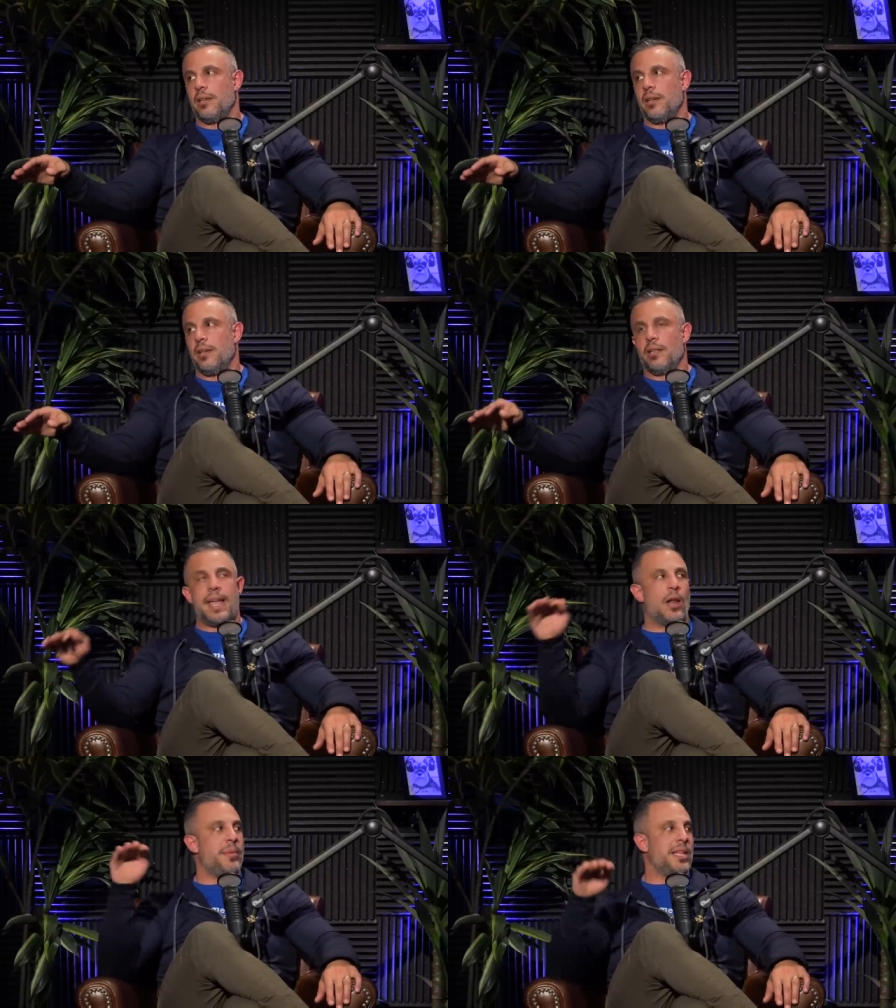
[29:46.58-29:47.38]
Mm.
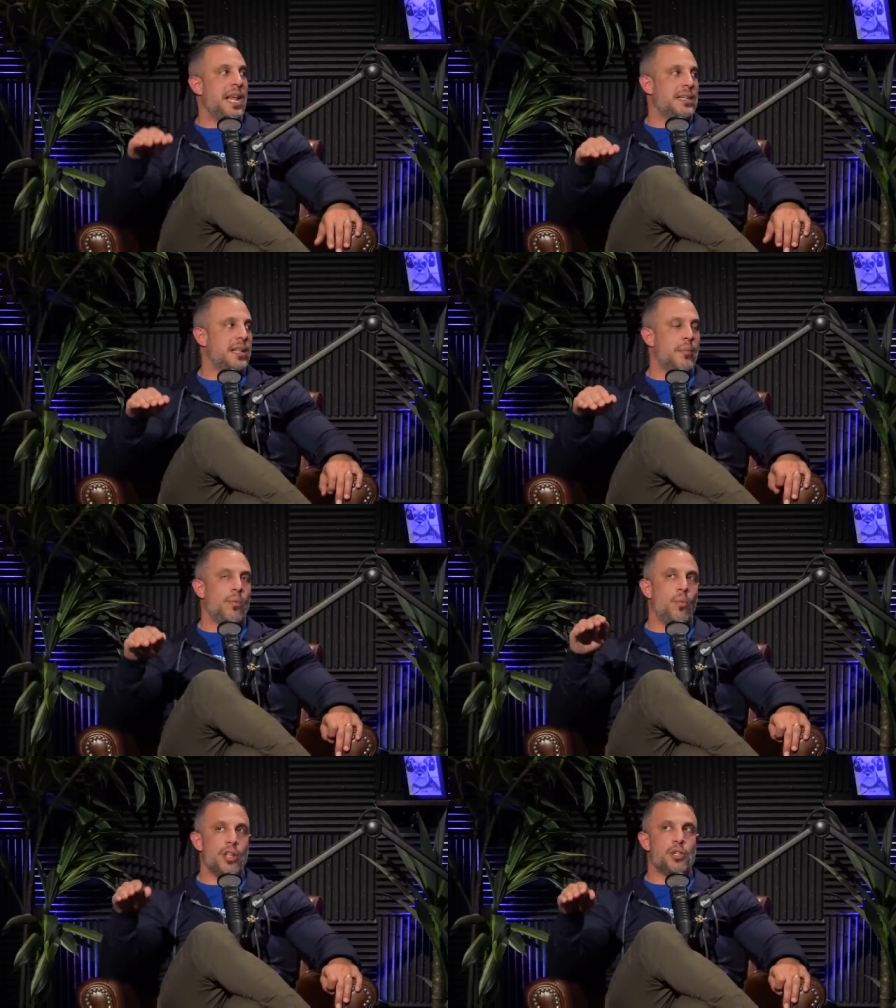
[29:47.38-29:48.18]
That'll be the next step.
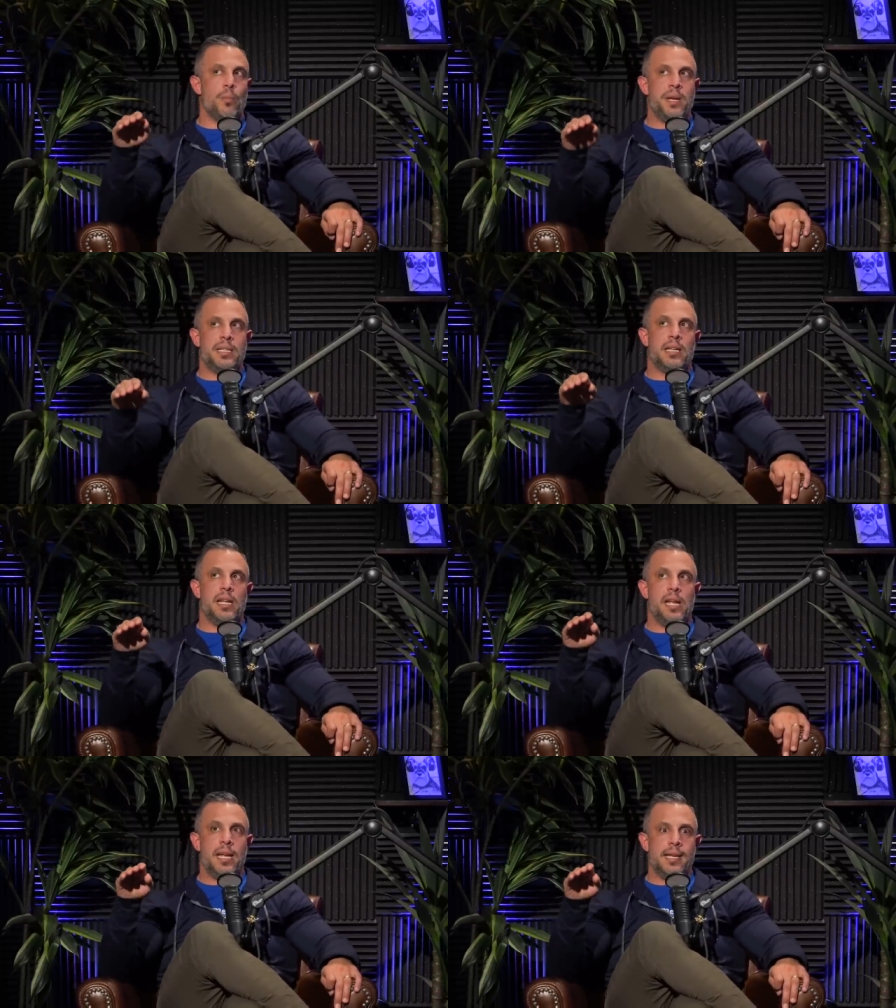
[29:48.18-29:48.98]
Once
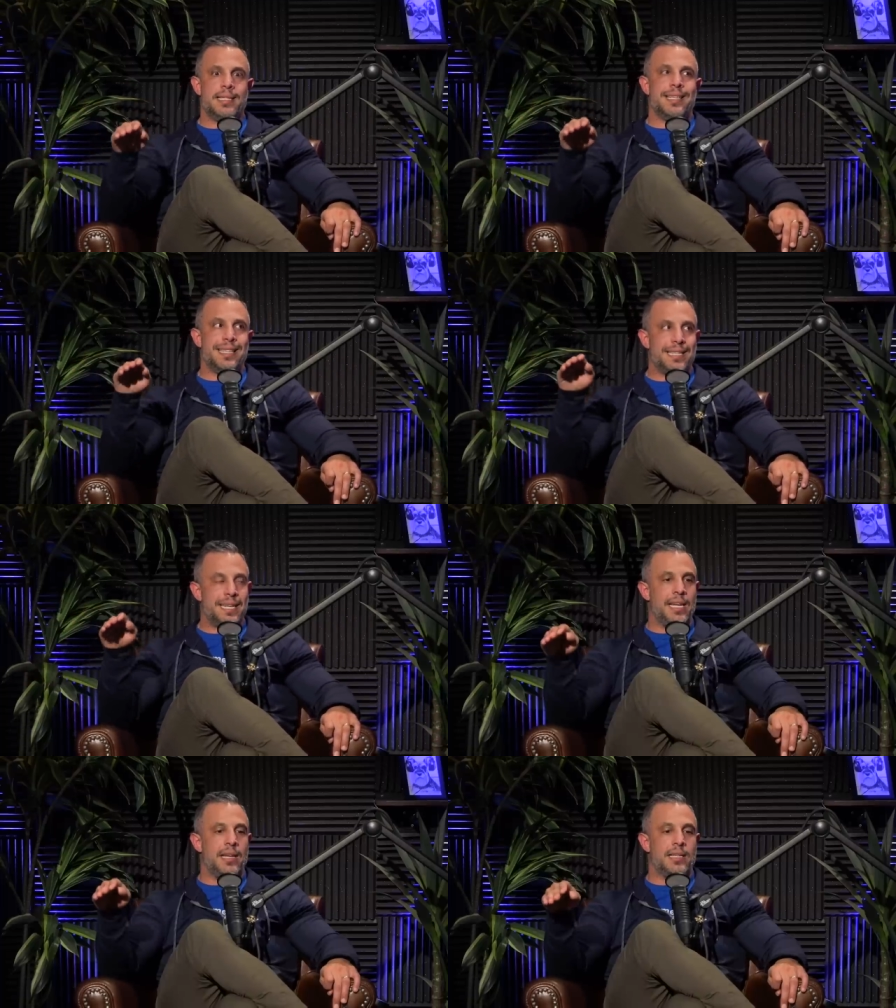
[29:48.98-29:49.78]
obesity is a
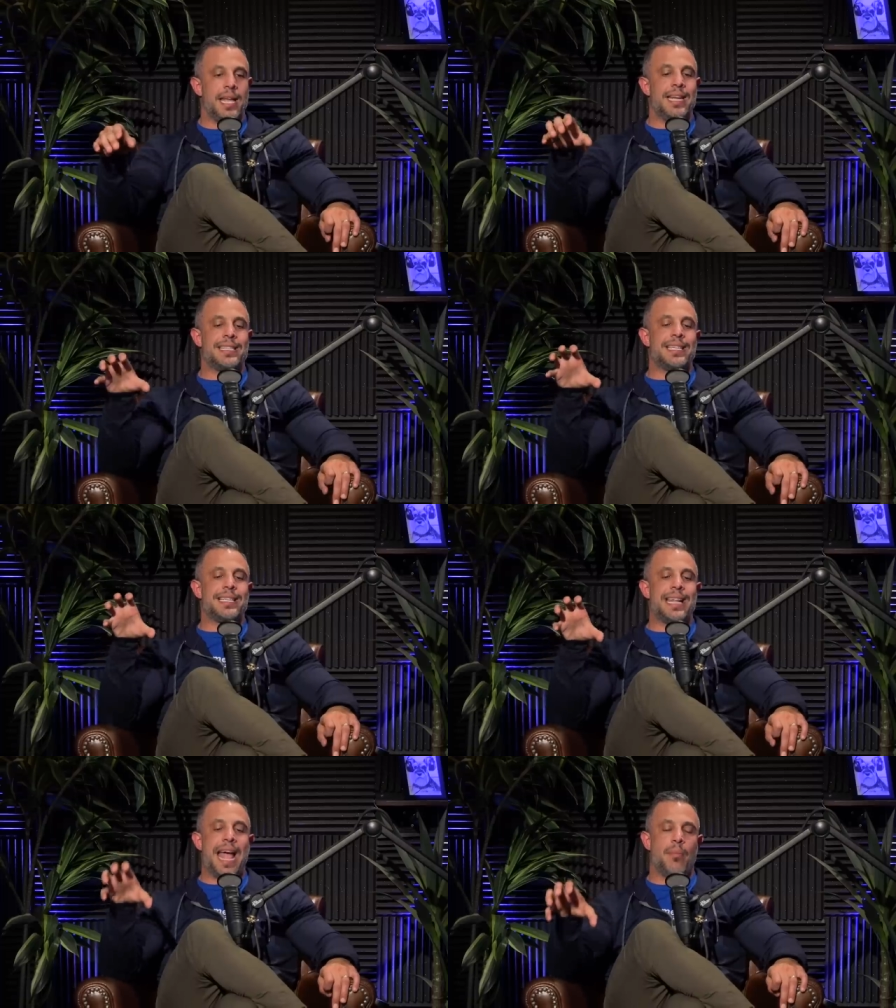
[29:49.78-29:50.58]
disease and it's
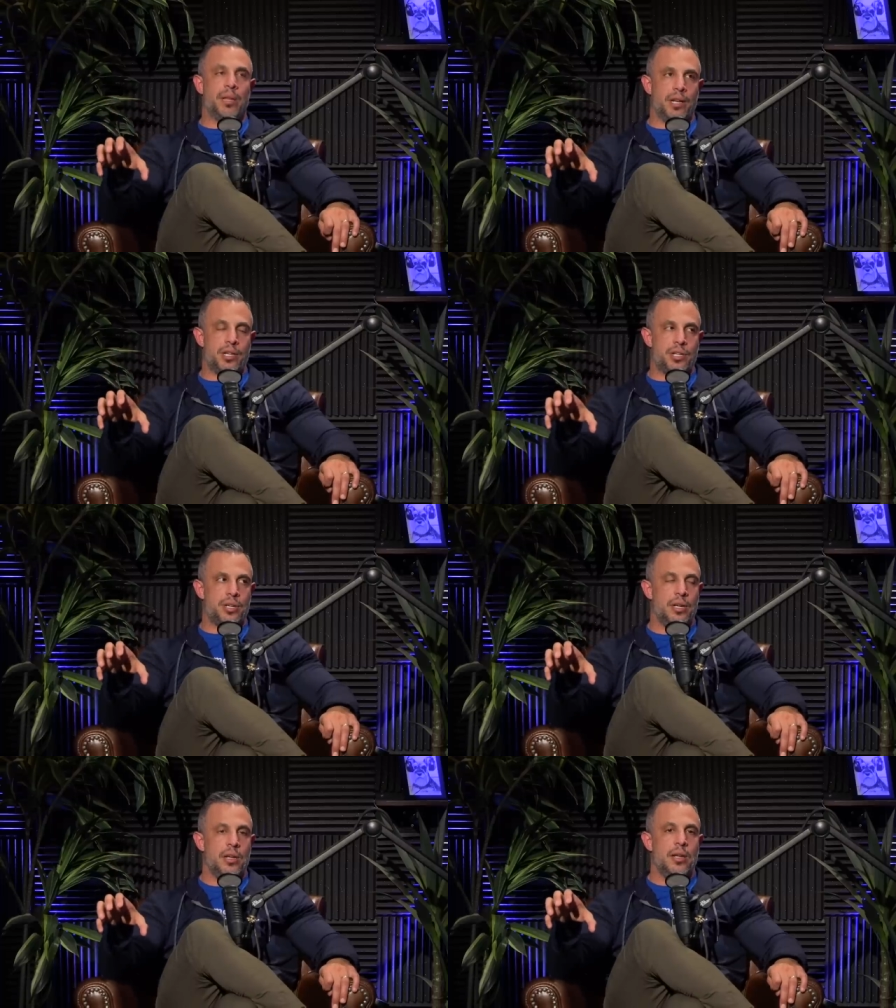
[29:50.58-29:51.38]
established
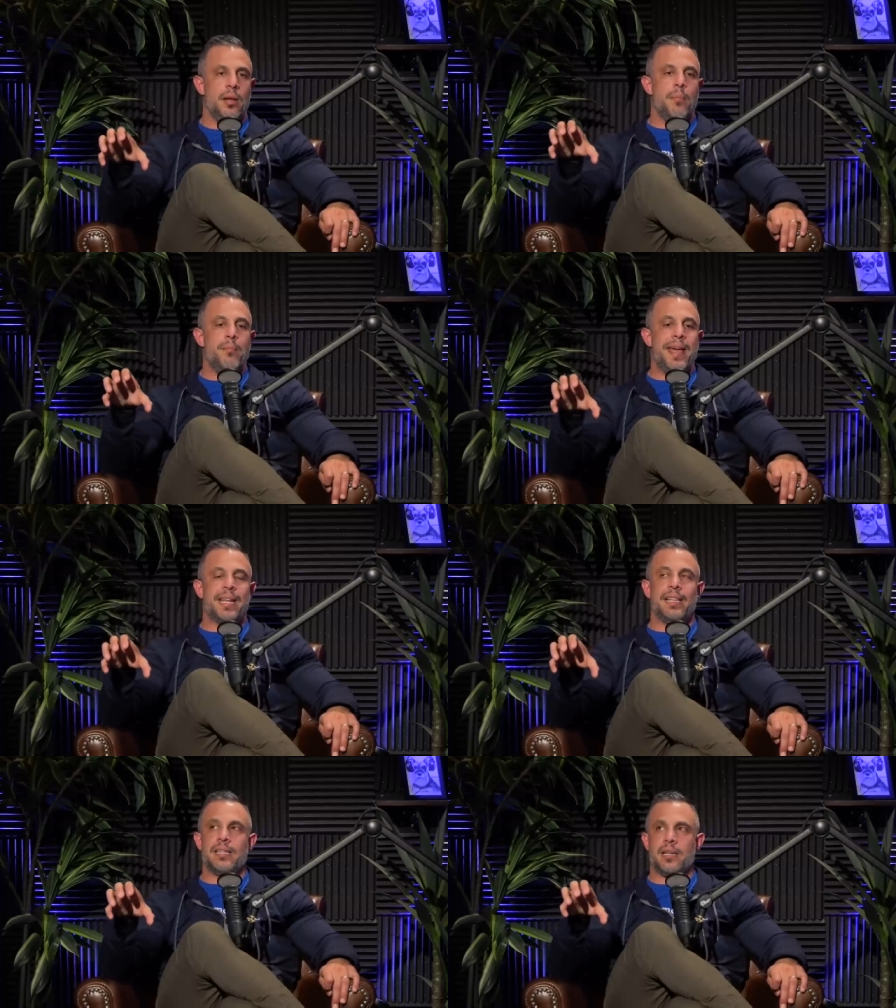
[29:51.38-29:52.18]

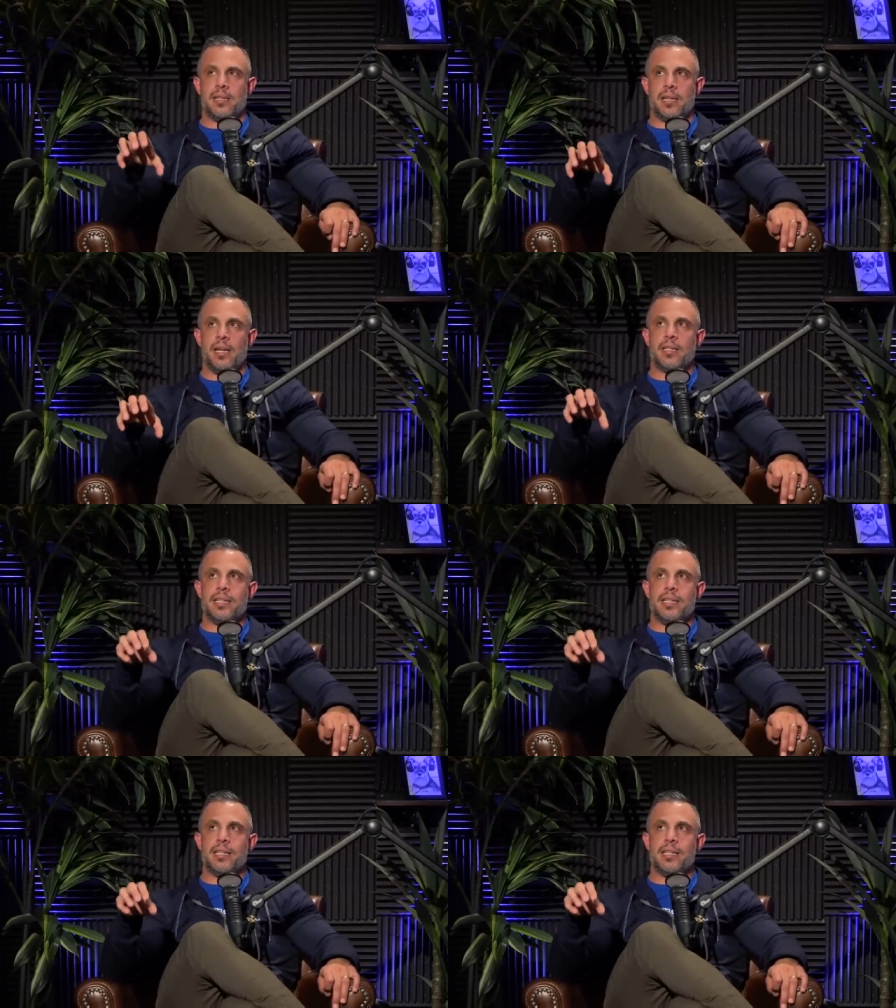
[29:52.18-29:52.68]
medically as a disease.